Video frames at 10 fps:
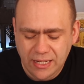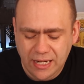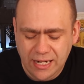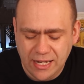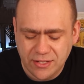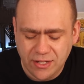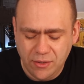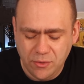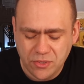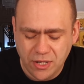and that's
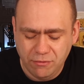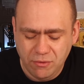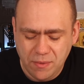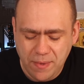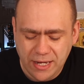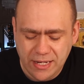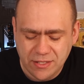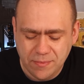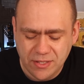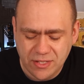done also through the
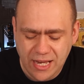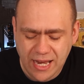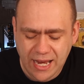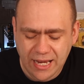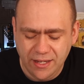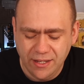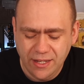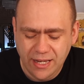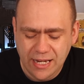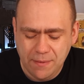mechanism that's hitting
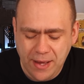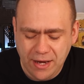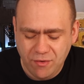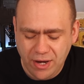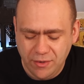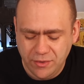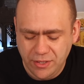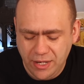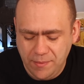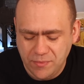in the background
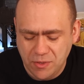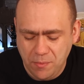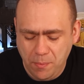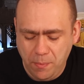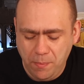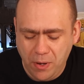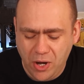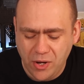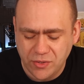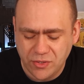some
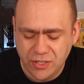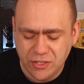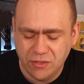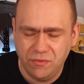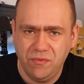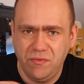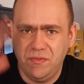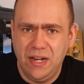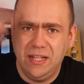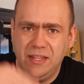parts that just
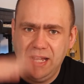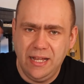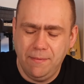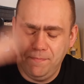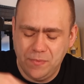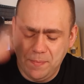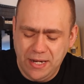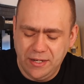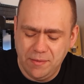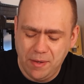flick the
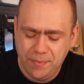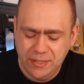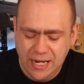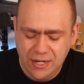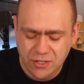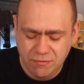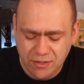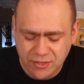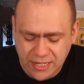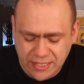pendulum up and down as you
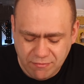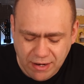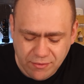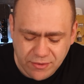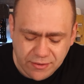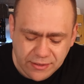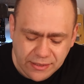rotate it round.